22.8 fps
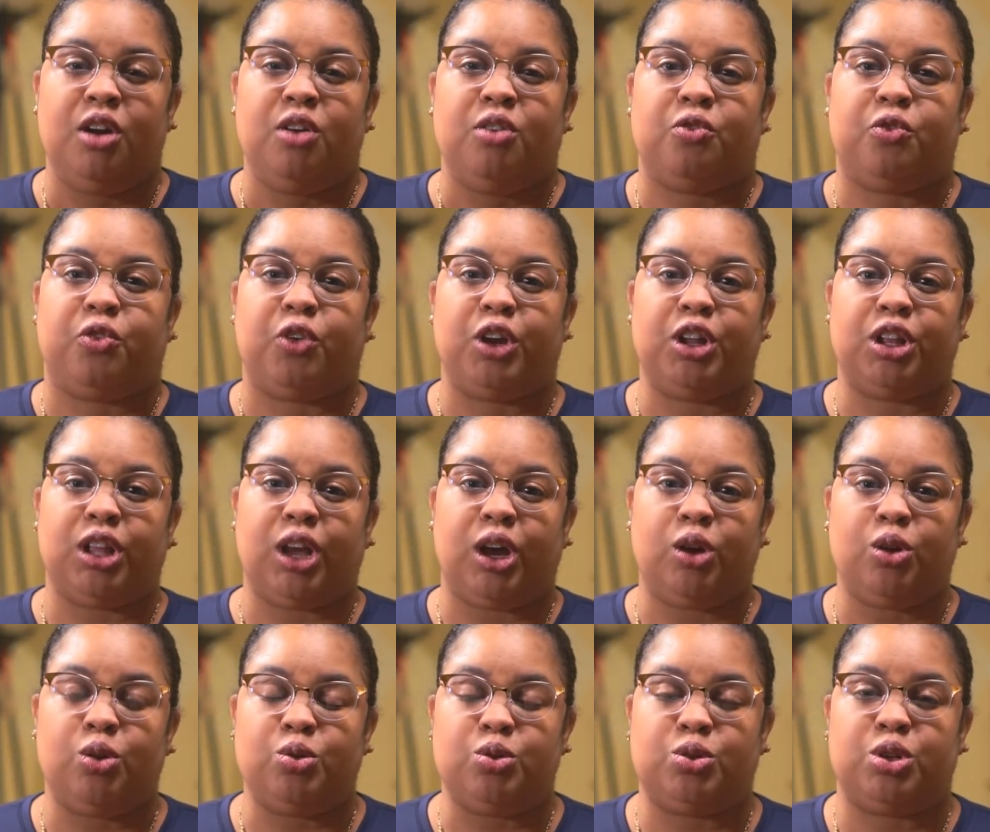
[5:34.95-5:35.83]
for
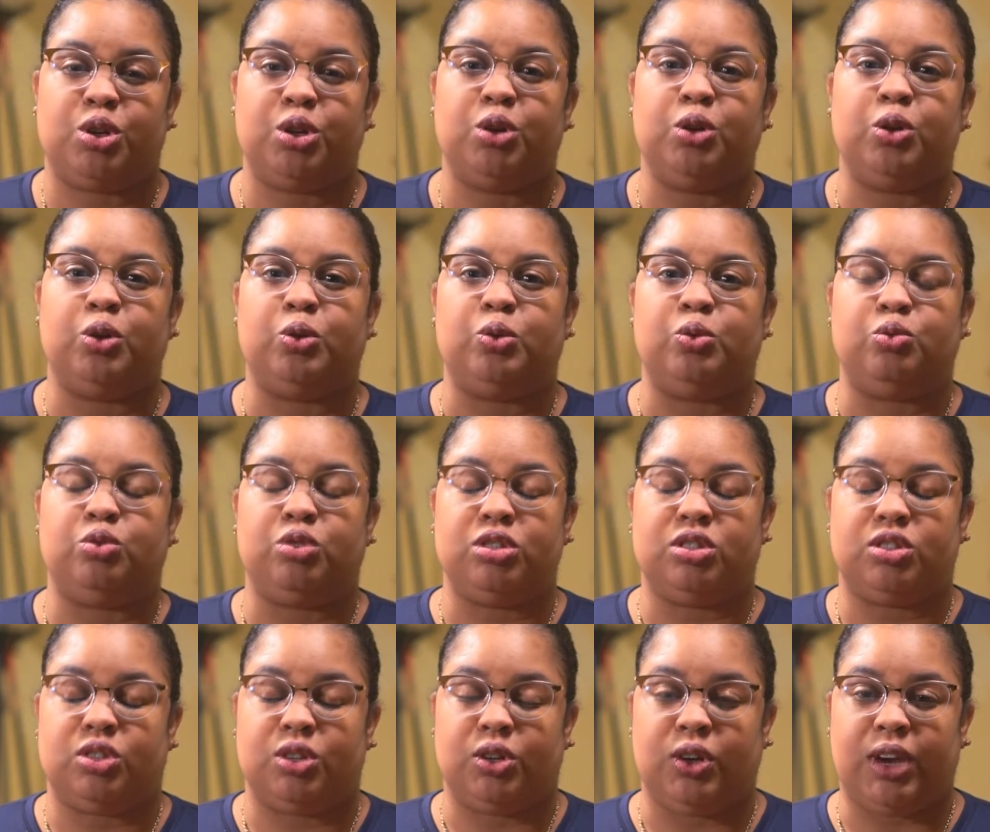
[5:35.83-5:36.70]
those who
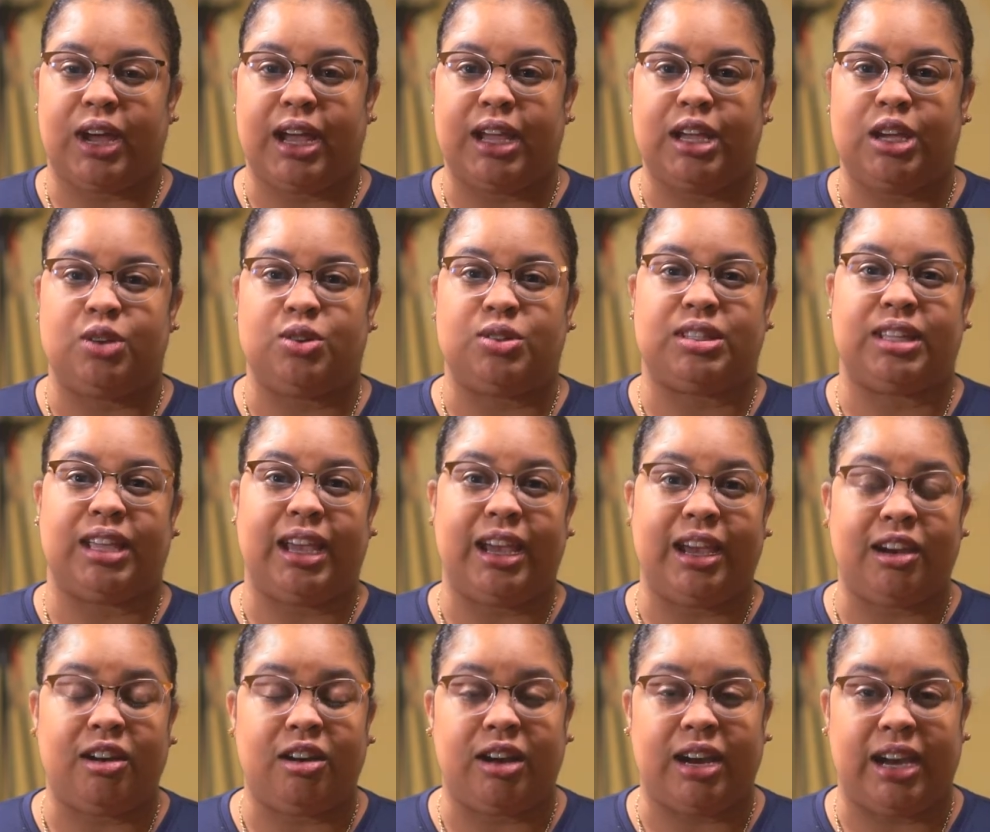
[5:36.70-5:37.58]
do not use the
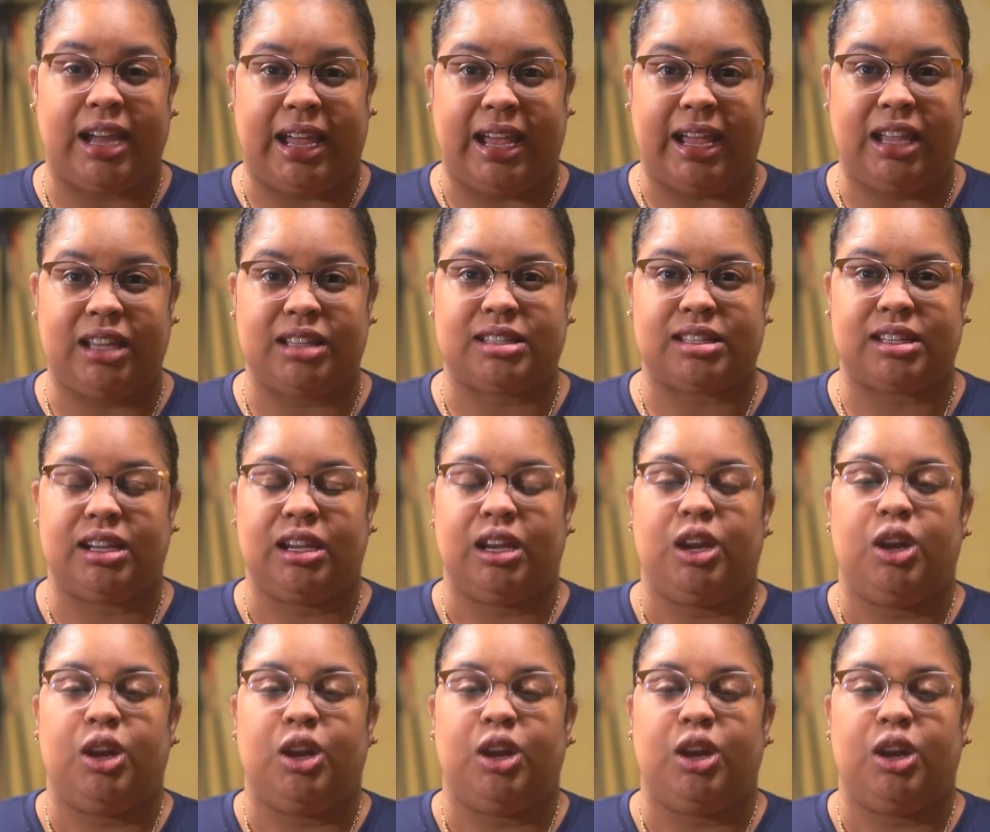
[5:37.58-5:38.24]
internet